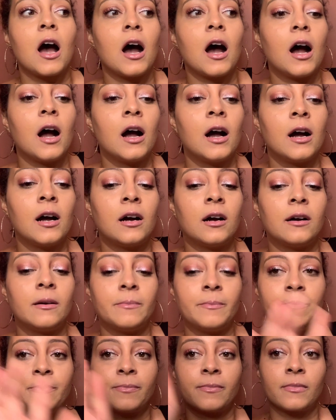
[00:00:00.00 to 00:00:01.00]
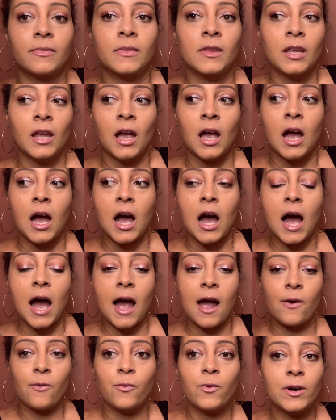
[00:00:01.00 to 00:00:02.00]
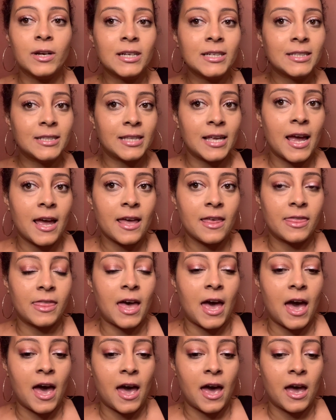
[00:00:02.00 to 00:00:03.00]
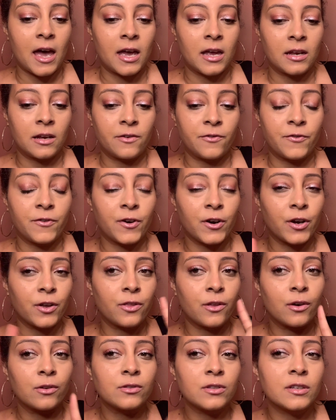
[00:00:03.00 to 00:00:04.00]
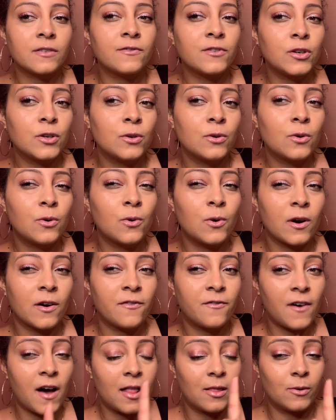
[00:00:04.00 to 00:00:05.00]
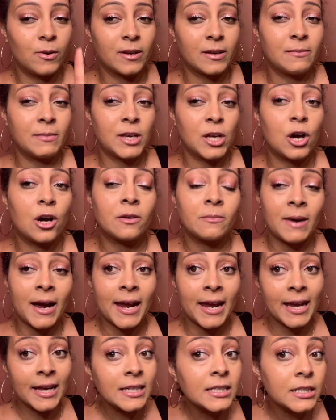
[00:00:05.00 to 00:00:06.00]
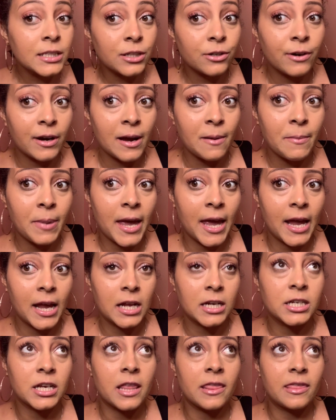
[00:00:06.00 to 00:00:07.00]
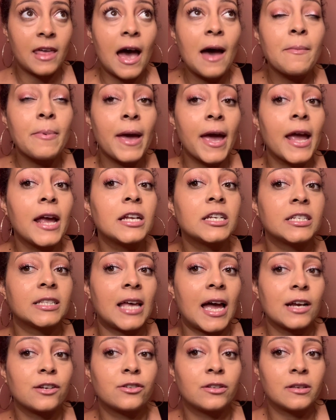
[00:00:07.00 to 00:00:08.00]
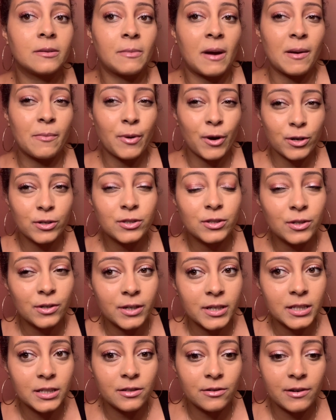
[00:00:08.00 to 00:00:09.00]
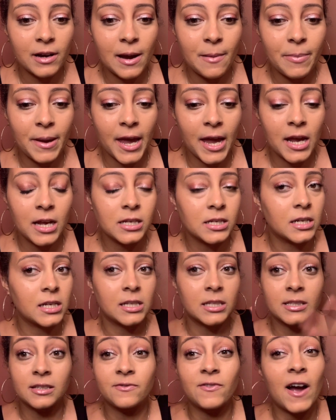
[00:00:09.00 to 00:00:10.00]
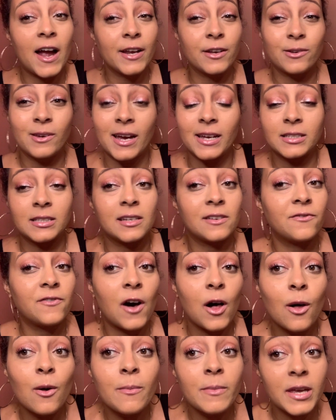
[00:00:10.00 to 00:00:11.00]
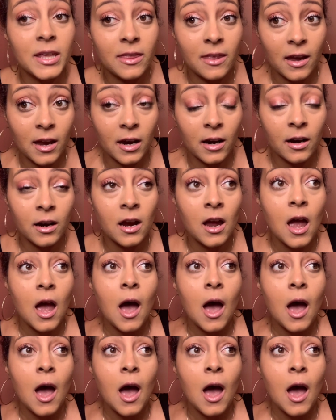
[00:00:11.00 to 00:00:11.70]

I want to say that for those of you who are following me on my Instagram page, that page is actually my personal Instagram page, and it's fine. You guys can follow me there.